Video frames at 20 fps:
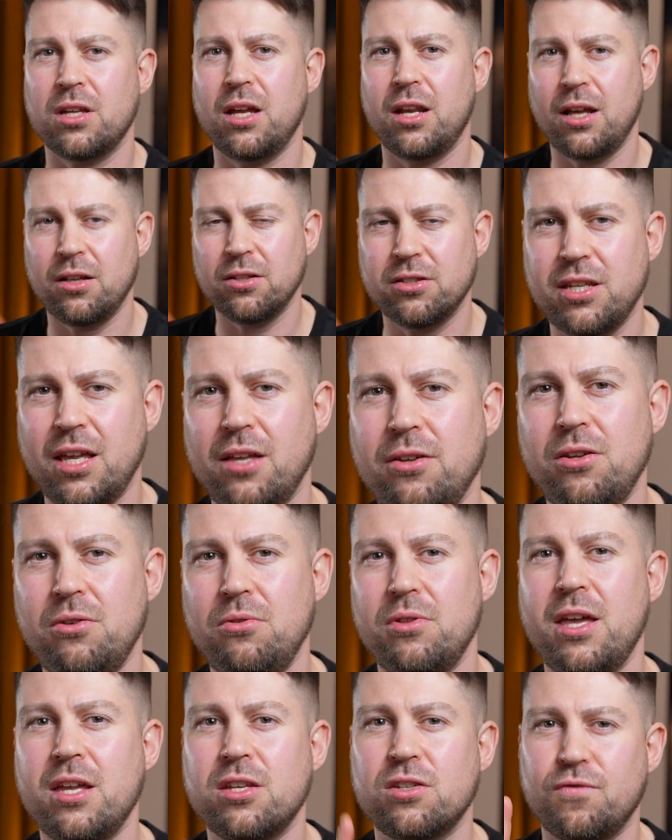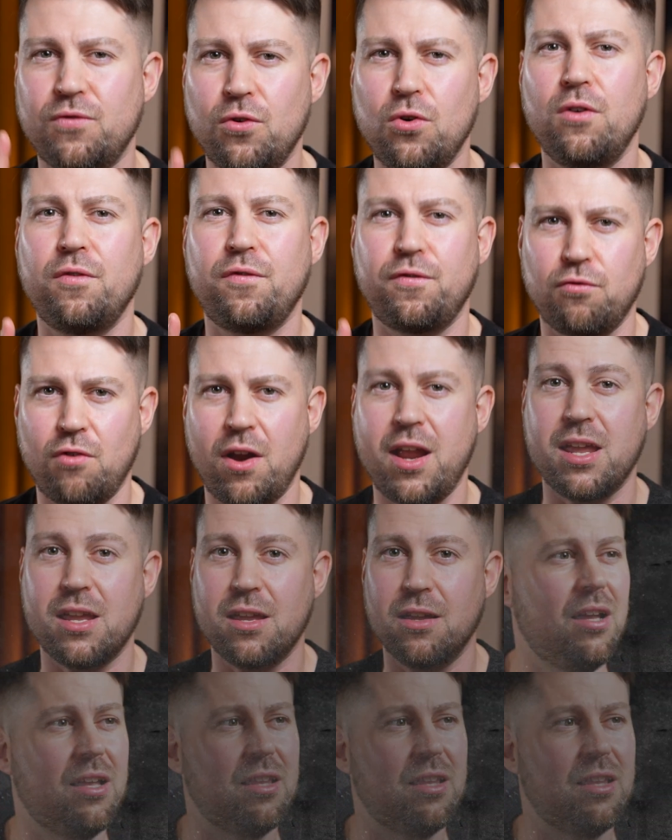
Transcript: and I'll tell you this for free.